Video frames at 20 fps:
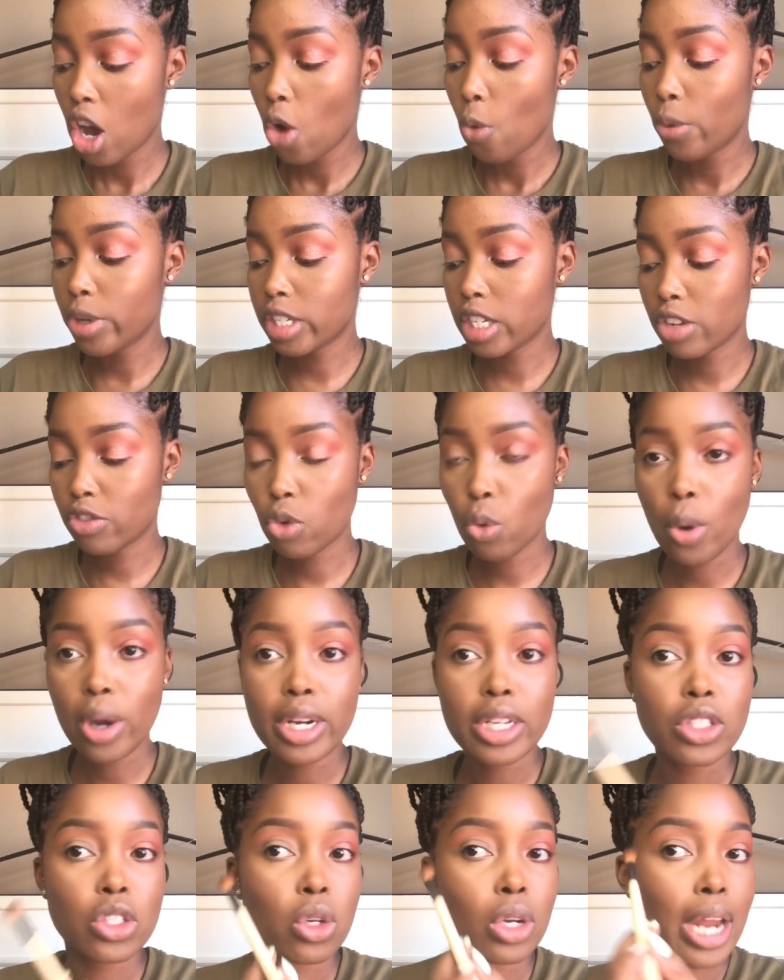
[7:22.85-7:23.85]
Whichever one
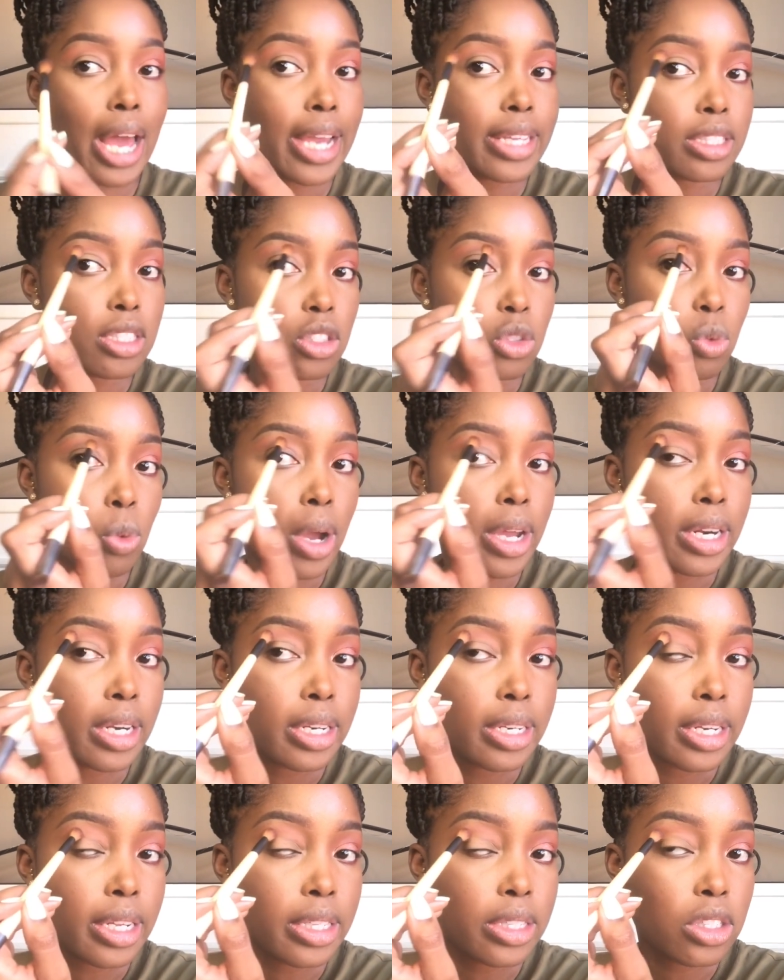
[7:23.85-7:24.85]
is your lightest one
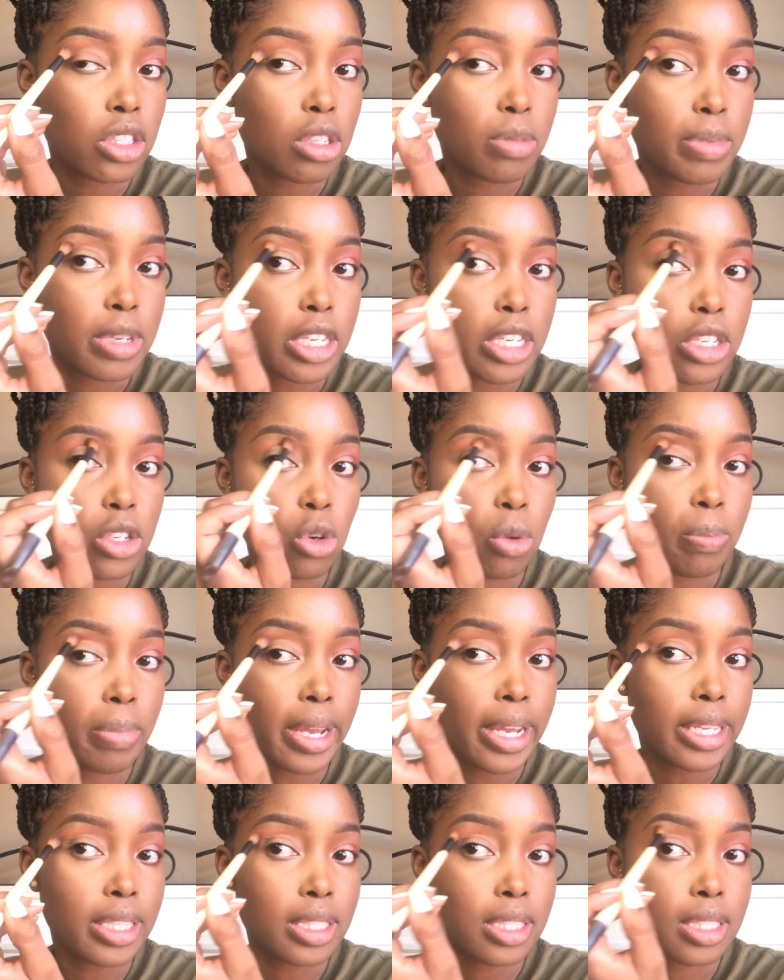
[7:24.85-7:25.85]
needs to be your
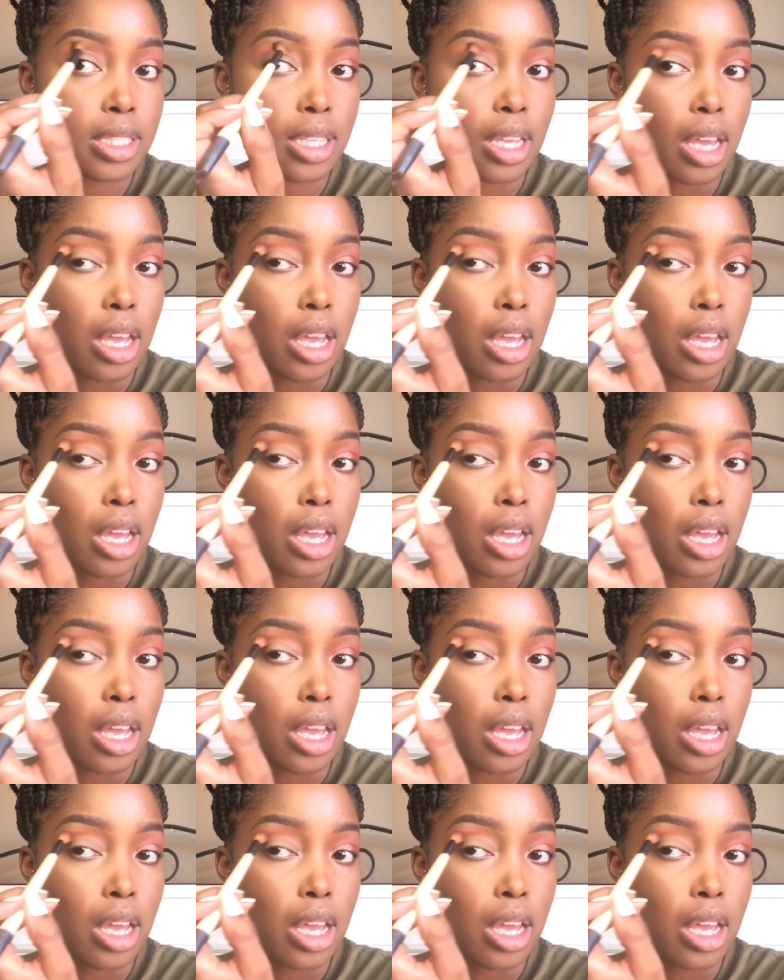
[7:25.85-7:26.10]
base.